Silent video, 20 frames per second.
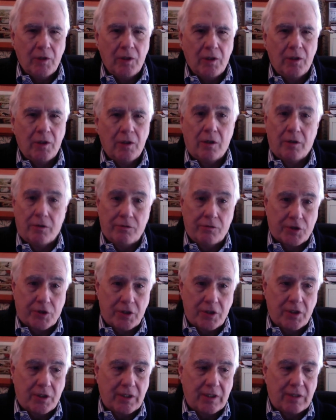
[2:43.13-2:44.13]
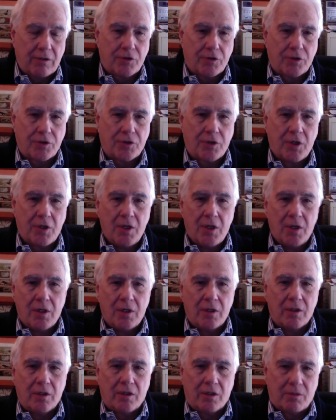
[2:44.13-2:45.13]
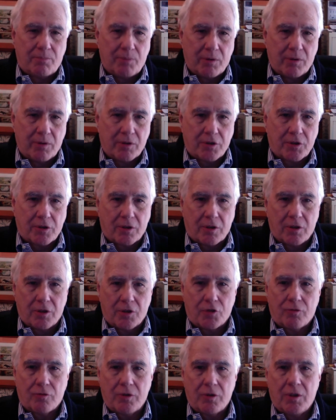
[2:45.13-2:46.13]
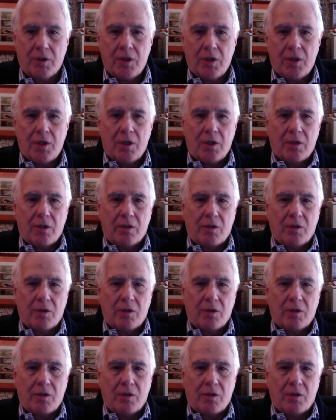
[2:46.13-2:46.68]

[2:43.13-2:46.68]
in other steakhouses in other parts of the country,